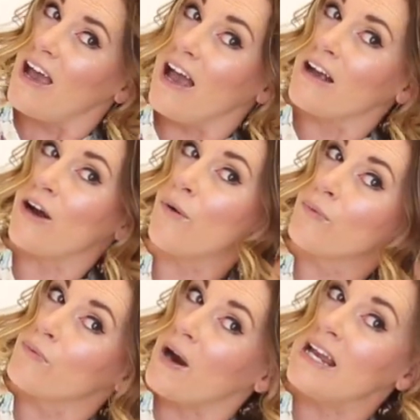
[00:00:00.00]
and go
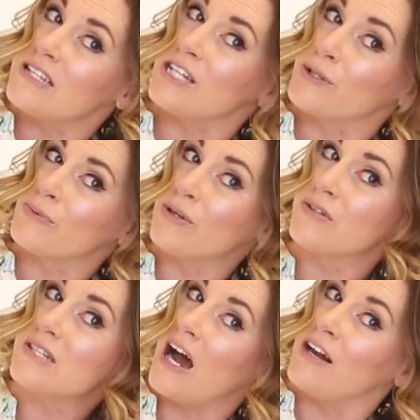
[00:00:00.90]
right to your
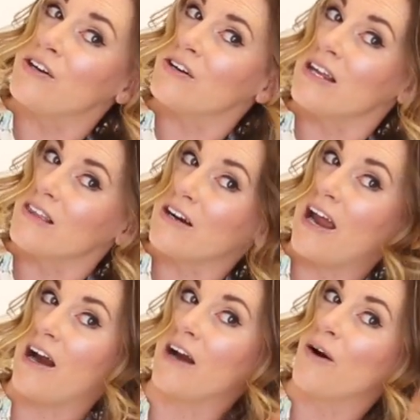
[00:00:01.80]
roots underneath your
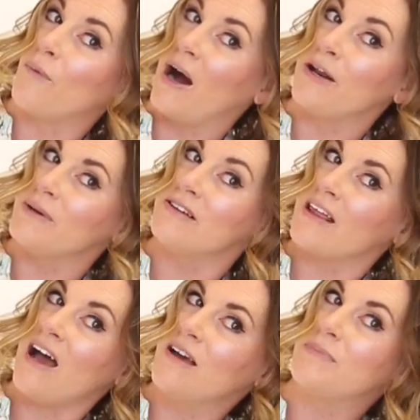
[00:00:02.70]
hair. Why do we do
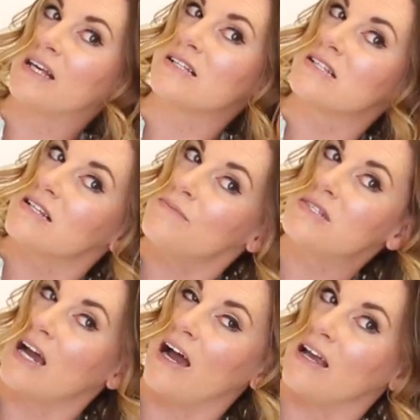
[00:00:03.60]
that? Because
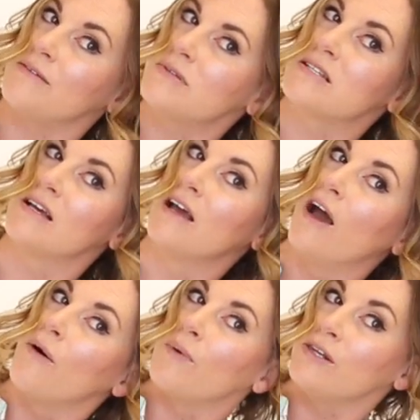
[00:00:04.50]
sometimes
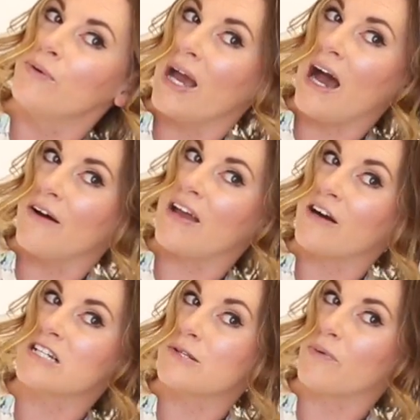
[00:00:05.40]
when you have
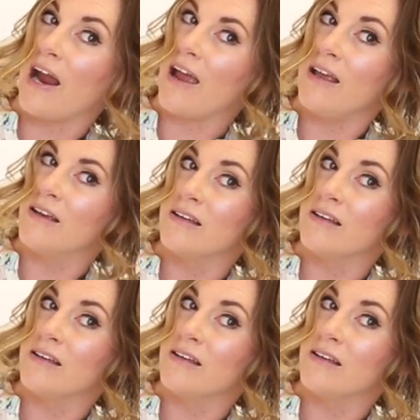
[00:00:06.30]
hairspray